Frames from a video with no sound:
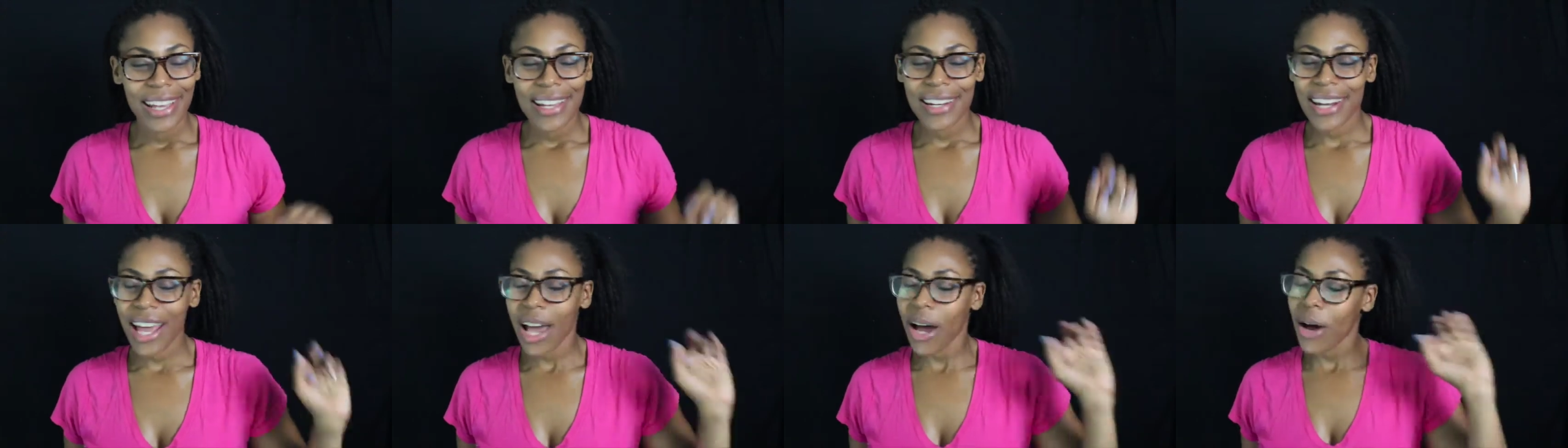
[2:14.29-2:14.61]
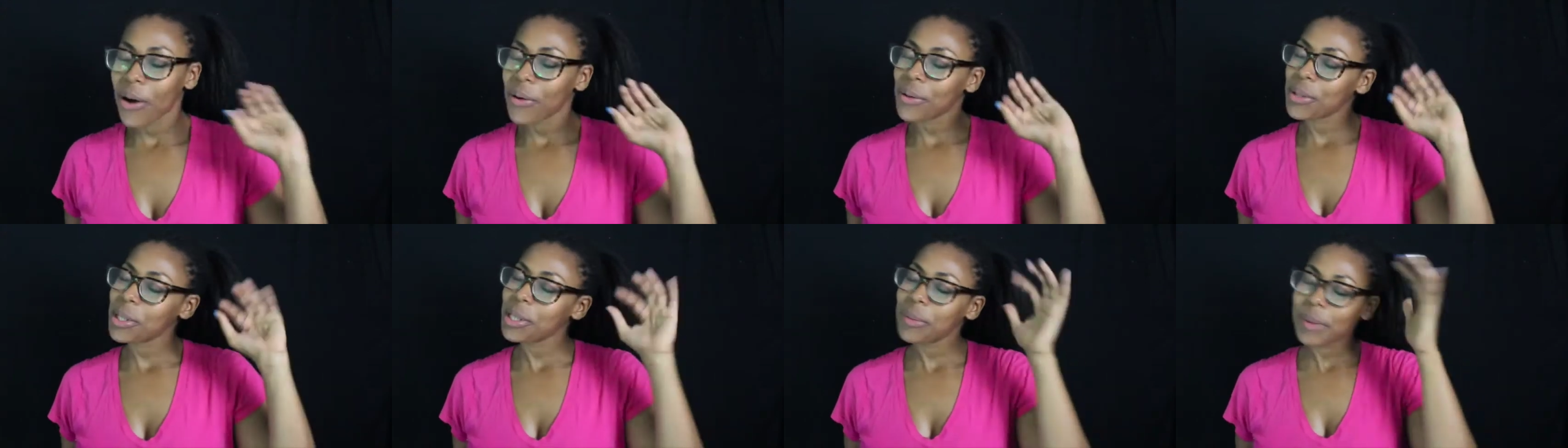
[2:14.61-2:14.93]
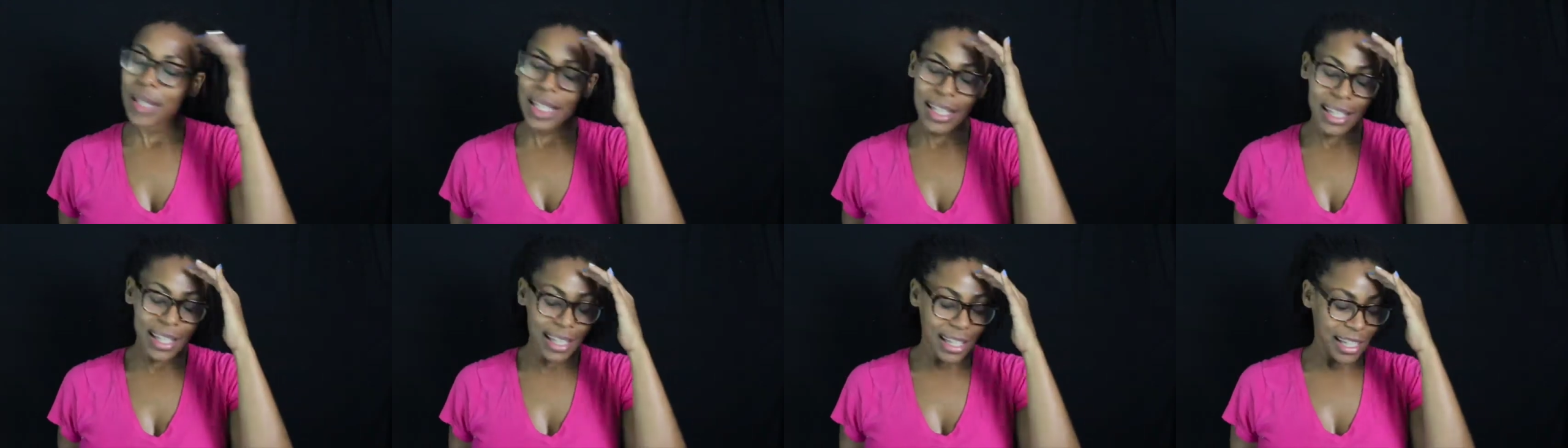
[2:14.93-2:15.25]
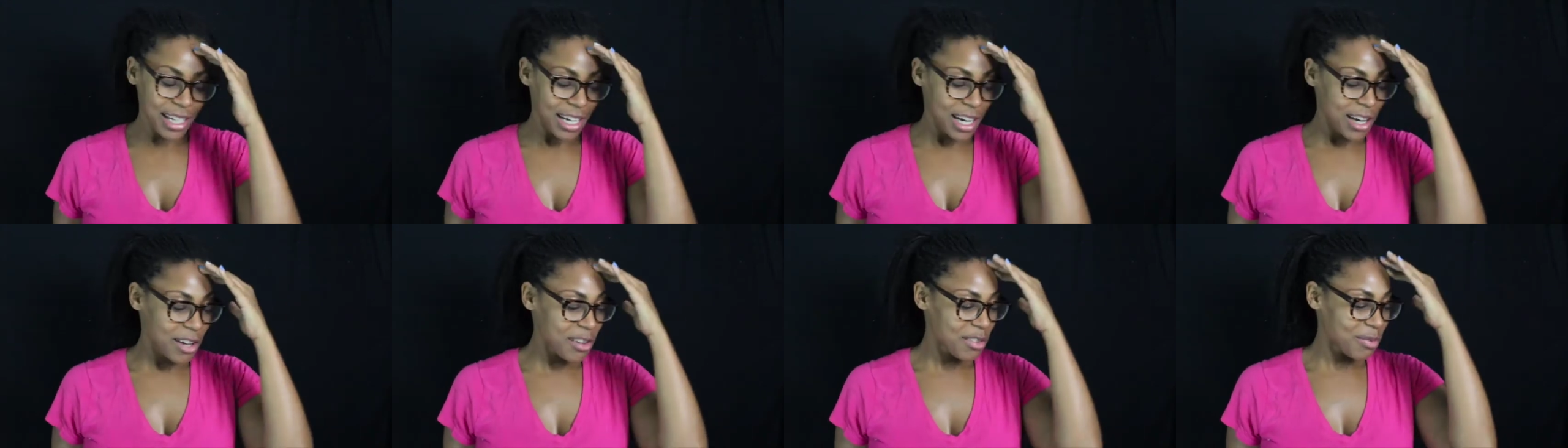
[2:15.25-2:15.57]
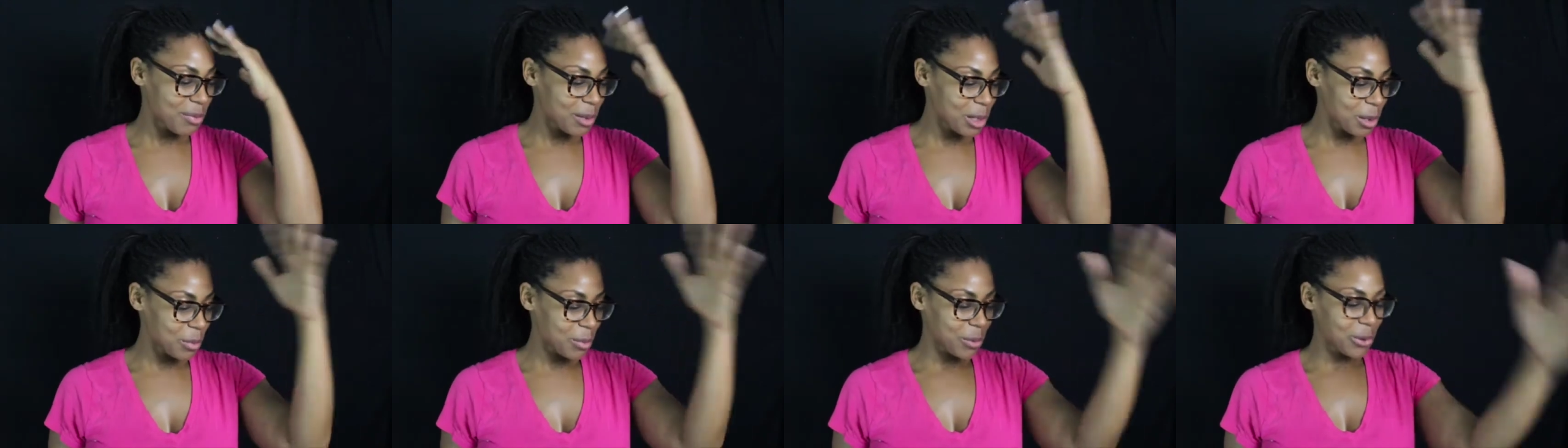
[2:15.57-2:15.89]
Now, speaking
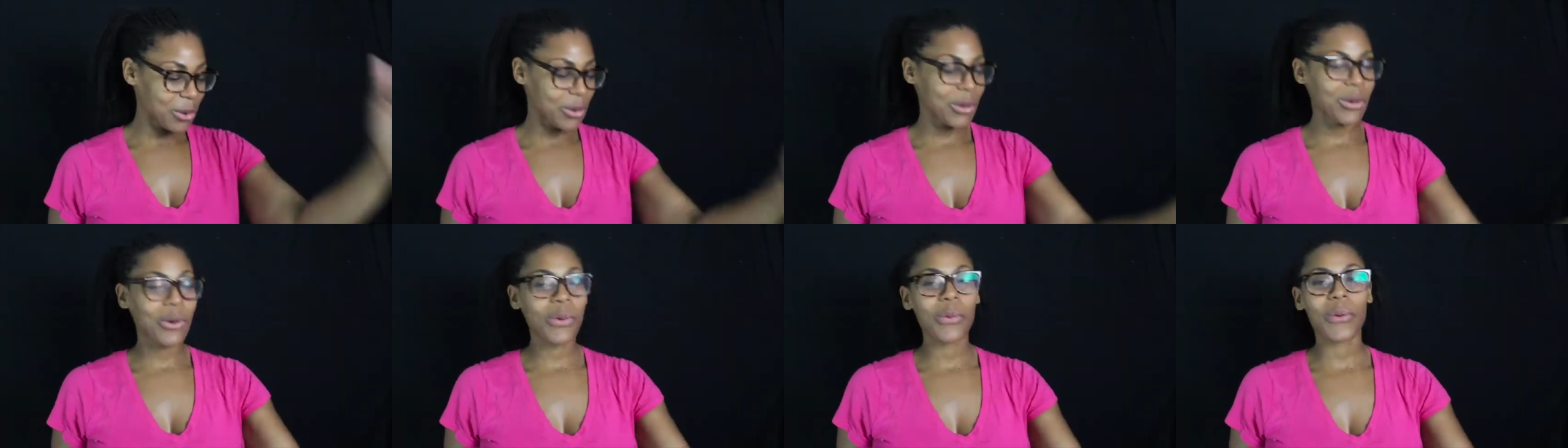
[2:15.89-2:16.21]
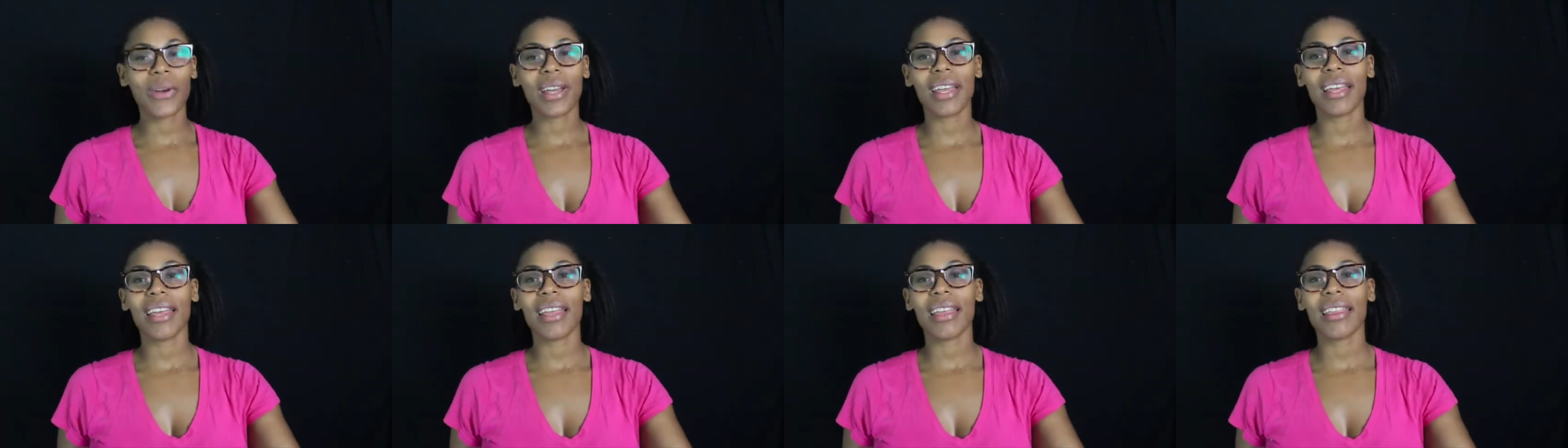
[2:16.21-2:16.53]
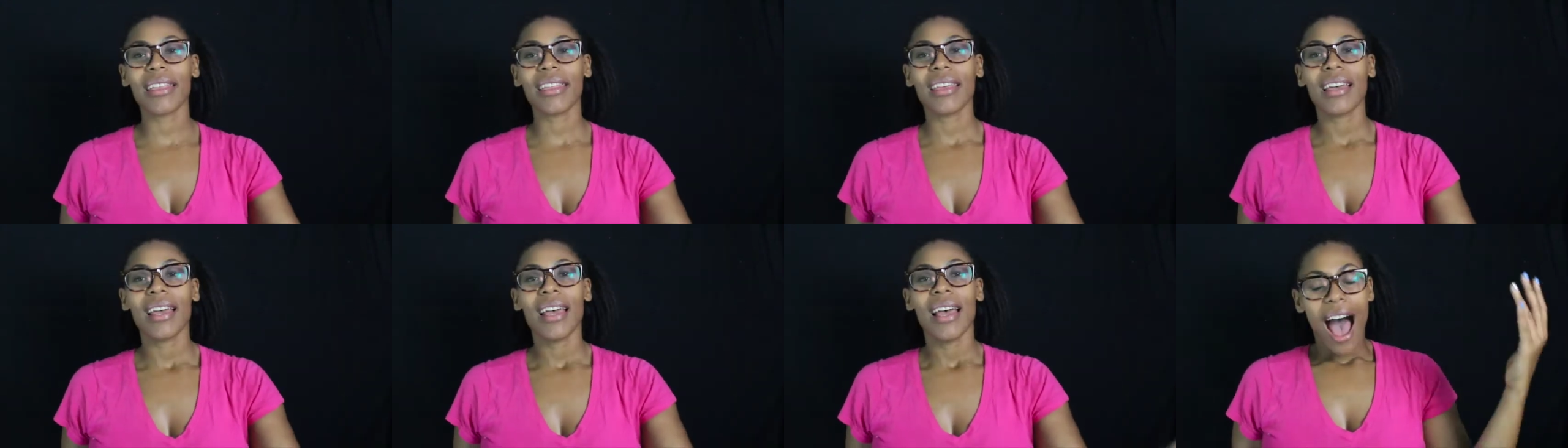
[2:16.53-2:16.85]
of people with